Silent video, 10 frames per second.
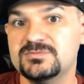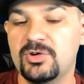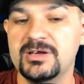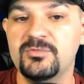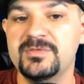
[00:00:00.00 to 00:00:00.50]

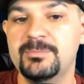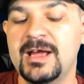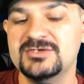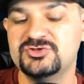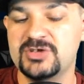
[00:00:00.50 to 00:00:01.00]
One when the
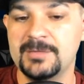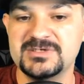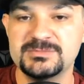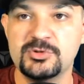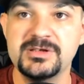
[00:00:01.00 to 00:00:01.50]
patch dropped
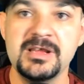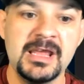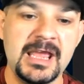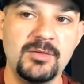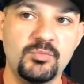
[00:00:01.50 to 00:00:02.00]
this morning,
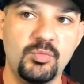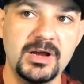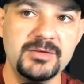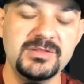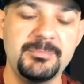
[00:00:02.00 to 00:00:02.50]
and
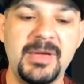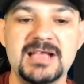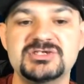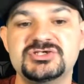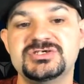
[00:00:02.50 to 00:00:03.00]
one when the
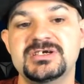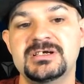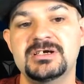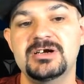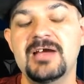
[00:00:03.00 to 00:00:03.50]
patch
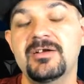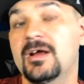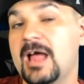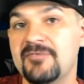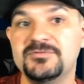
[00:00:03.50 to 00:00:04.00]

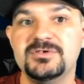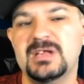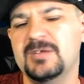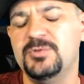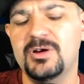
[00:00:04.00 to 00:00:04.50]
after
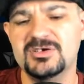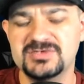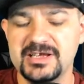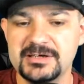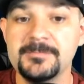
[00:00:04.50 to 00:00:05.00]
like a few hours
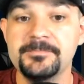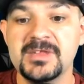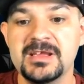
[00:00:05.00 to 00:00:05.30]
later.